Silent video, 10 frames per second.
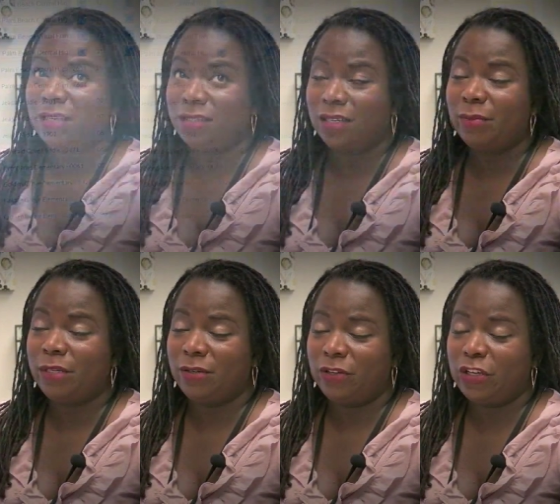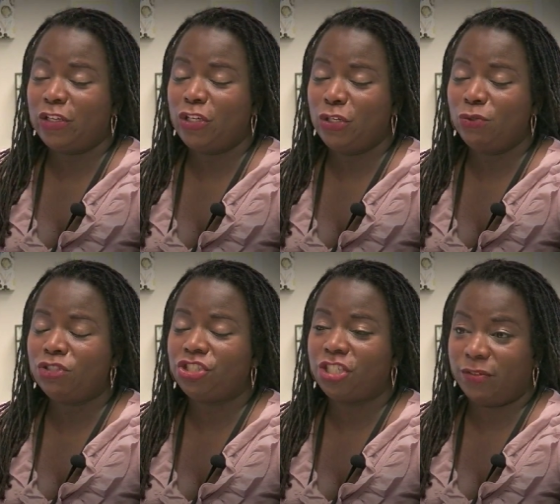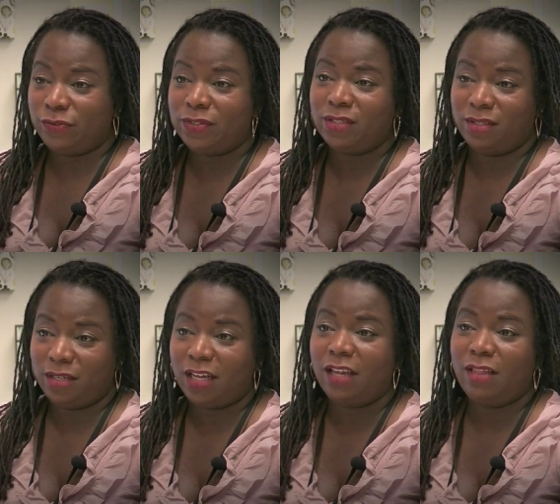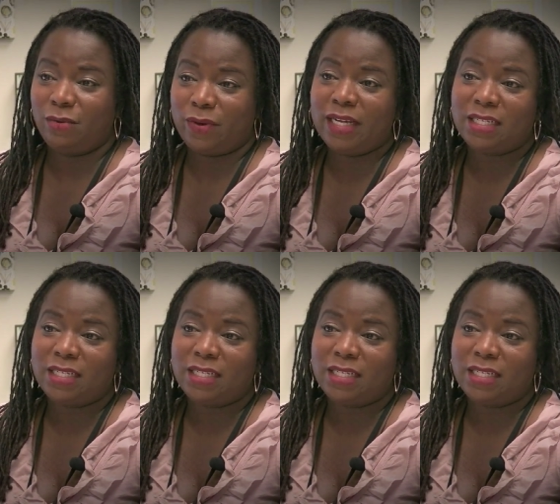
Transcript: it's going to be a, a, huge shift in the right